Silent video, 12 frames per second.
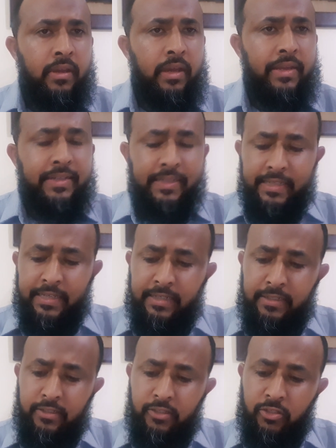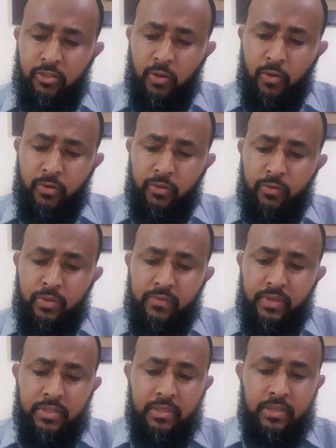and Kingston
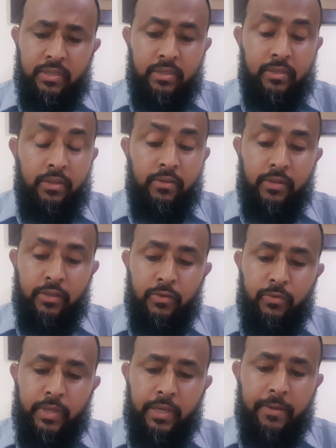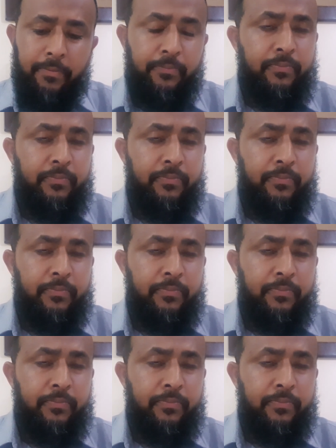University in the UK.